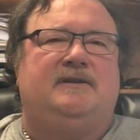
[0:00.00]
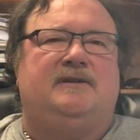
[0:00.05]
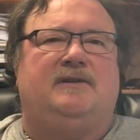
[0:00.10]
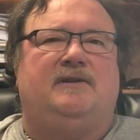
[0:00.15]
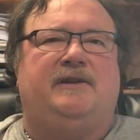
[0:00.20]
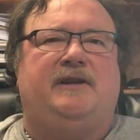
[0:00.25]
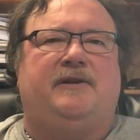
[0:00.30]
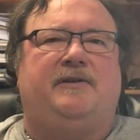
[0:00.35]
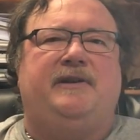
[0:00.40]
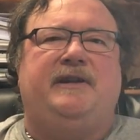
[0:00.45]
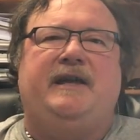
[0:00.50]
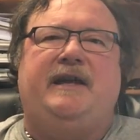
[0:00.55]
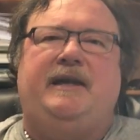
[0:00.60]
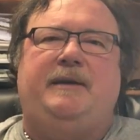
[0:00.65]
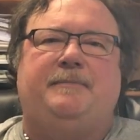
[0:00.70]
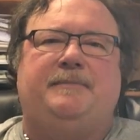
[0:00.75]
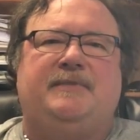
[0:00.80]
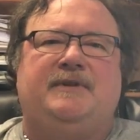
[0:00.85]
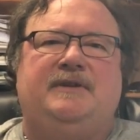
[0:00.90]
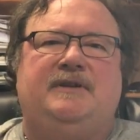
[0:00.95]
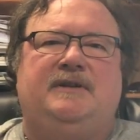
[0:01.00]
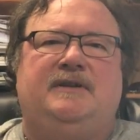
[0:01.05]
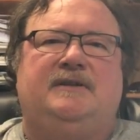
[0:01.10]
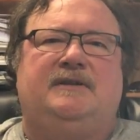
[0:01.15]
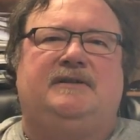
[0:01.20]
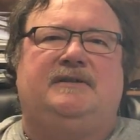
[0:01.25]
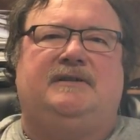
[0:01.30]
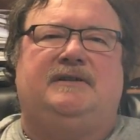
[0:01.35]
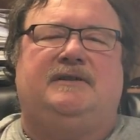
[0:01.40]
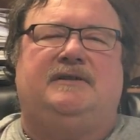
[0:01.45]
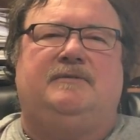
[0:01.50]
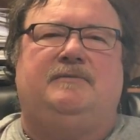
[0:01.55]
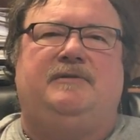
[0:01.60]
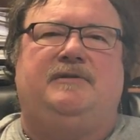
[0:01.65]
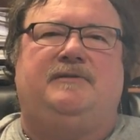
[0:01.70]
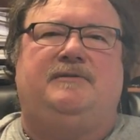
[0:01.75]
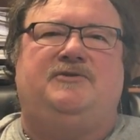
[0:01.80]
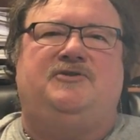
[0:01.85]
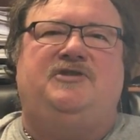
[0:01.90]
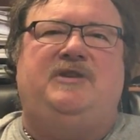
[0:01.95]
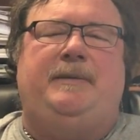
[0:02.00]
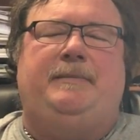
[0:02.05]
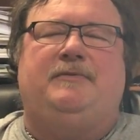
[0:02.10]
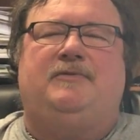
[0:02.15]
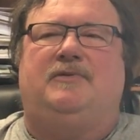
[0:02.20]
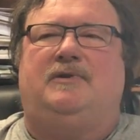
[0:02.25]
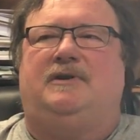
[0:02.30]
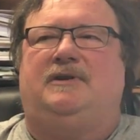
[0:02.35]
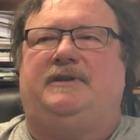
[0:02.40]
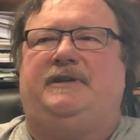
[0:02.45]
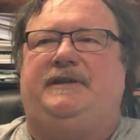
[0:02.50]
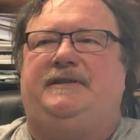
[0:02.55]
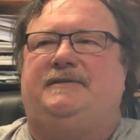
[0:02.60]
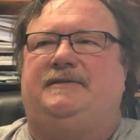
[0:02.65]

on our name with cheap quality.